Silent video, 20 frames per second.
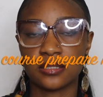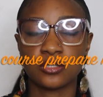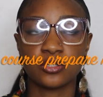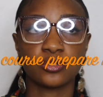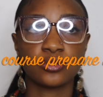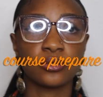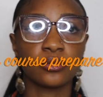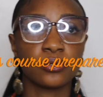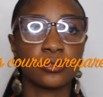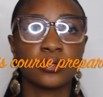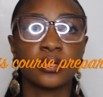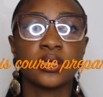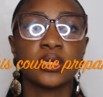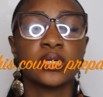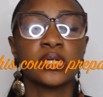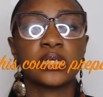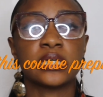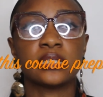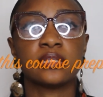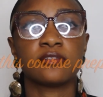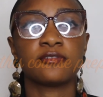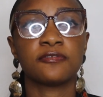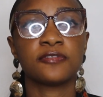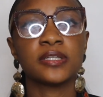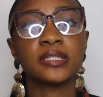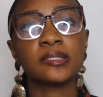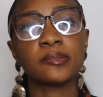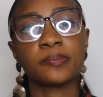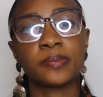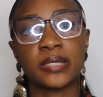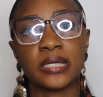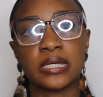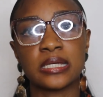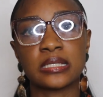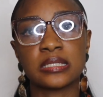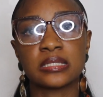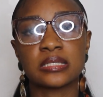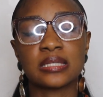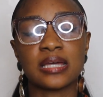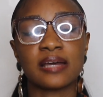So in the
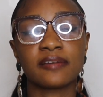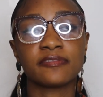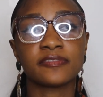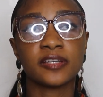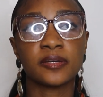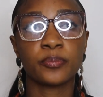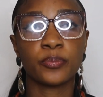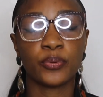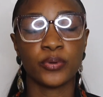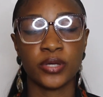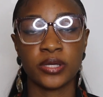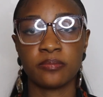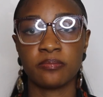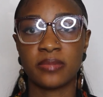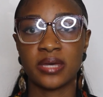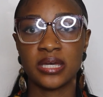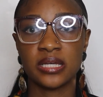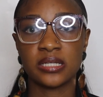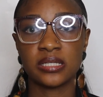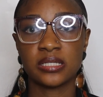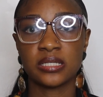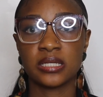Philippines, after pre-med,